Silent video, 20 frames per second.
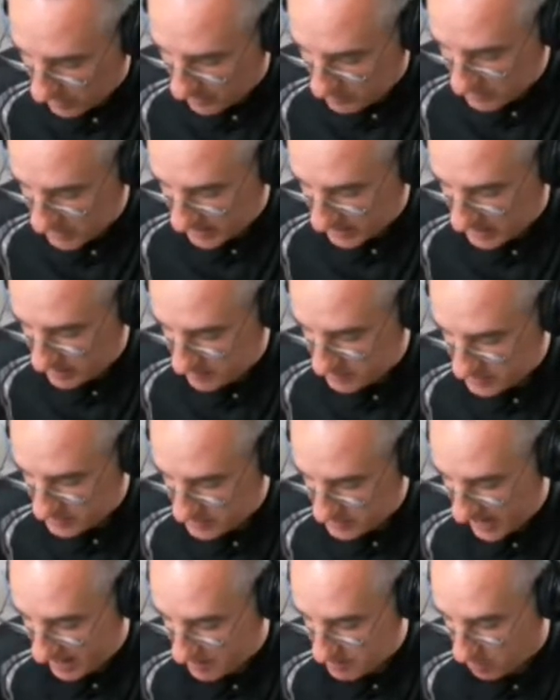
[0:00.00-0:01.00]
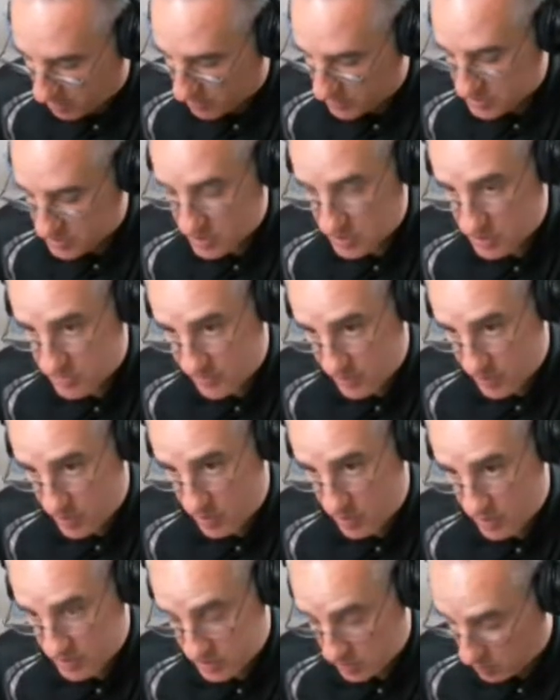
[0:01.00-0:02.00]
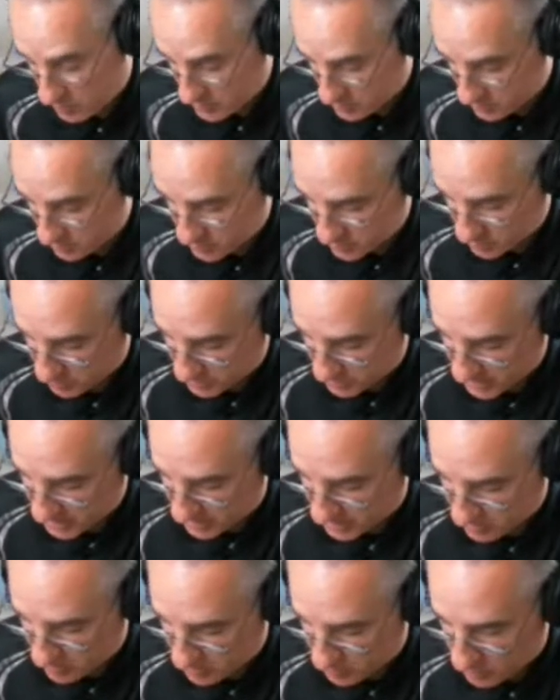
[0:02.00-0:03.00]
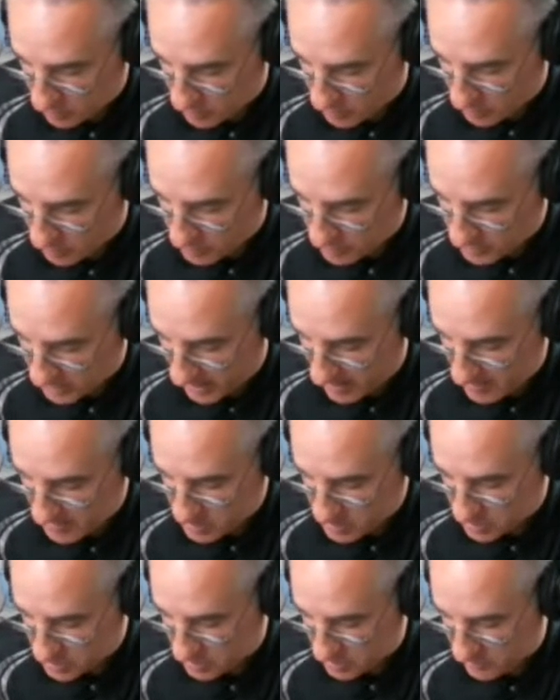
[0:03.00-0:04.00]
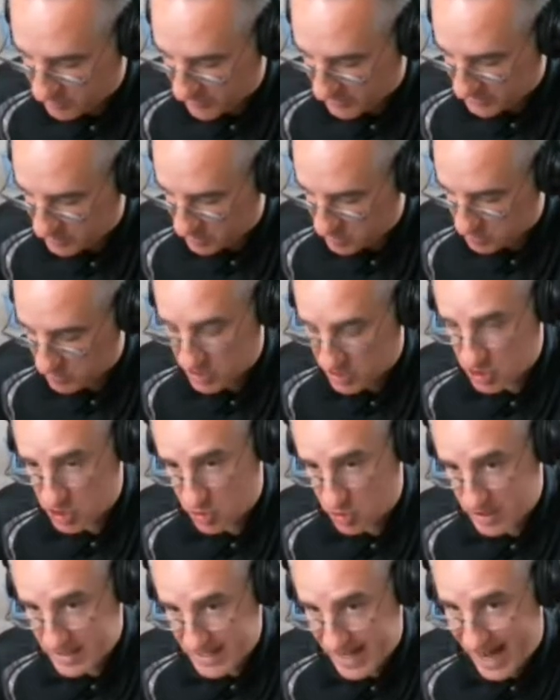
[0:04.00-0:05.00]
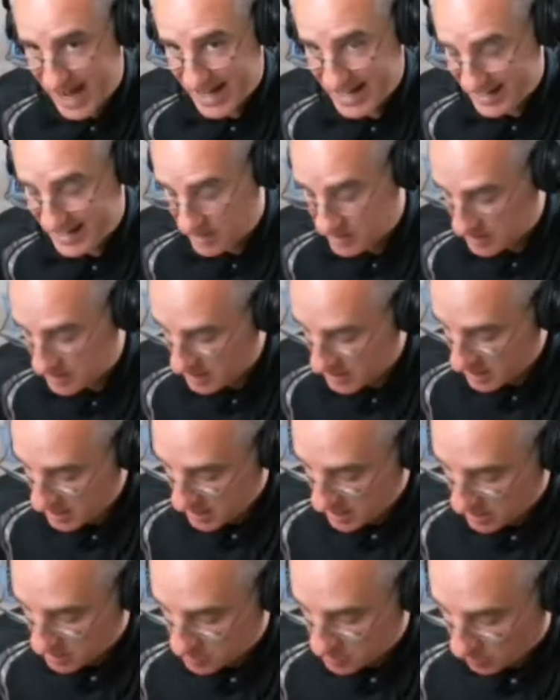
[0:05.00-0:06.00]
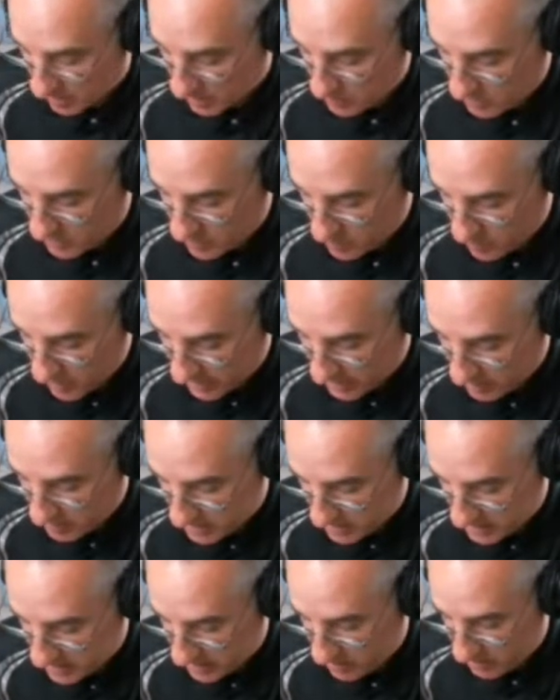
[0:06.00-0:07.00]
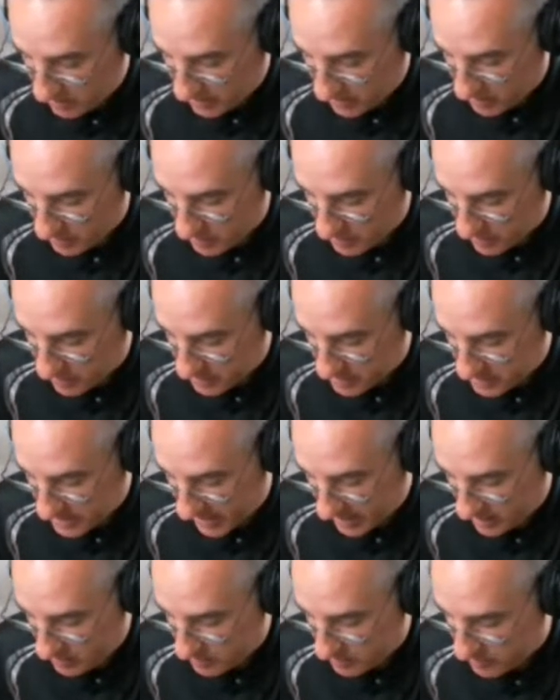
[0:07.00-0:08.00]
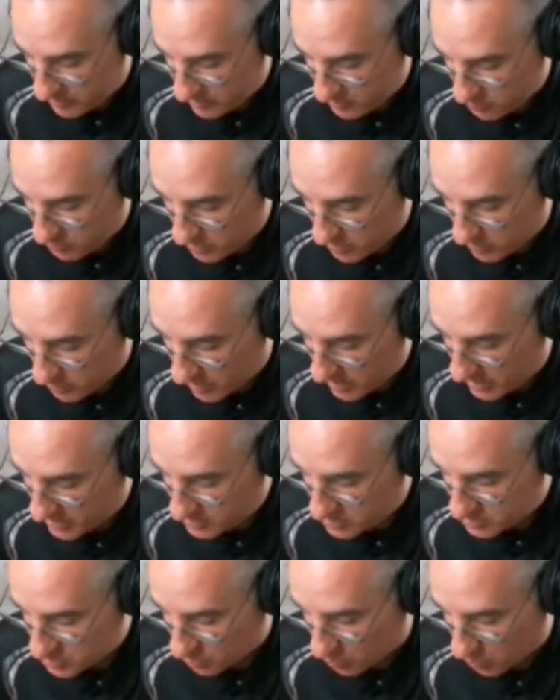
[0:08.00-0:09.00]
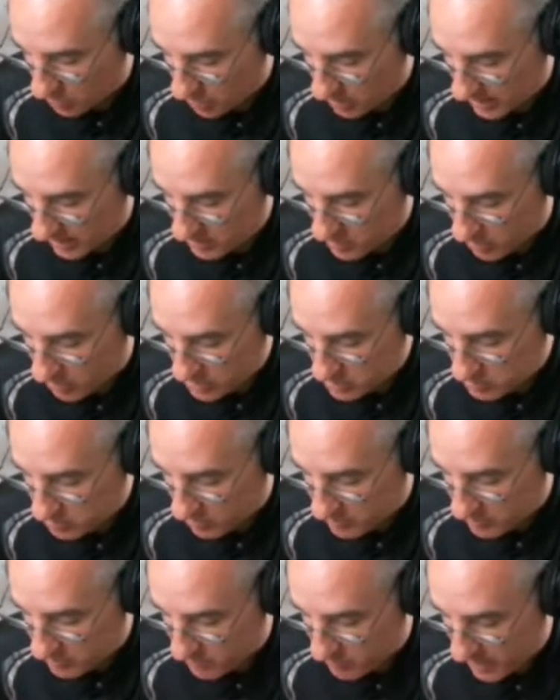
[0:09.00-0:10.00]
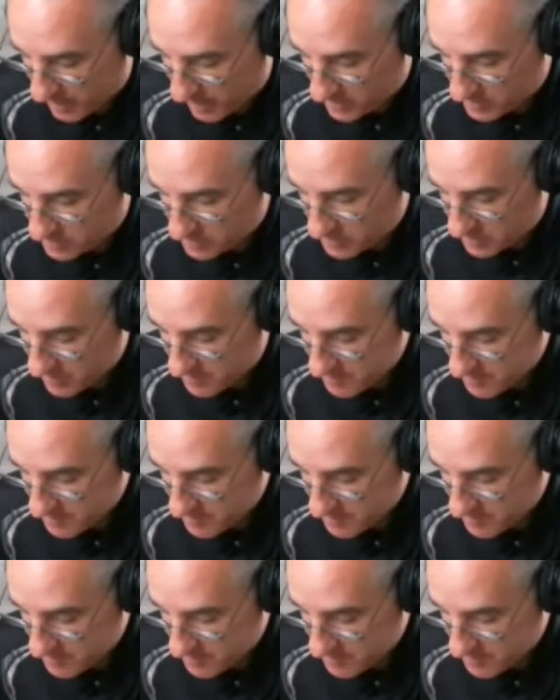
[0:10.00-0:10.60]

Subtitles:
all have negative attack bonuses for you as a wizard. So again, your damage isn't affected as much as your attack is. So I wouldn't recommend anything other than a dagger for a ranged or light crossbow for ranged.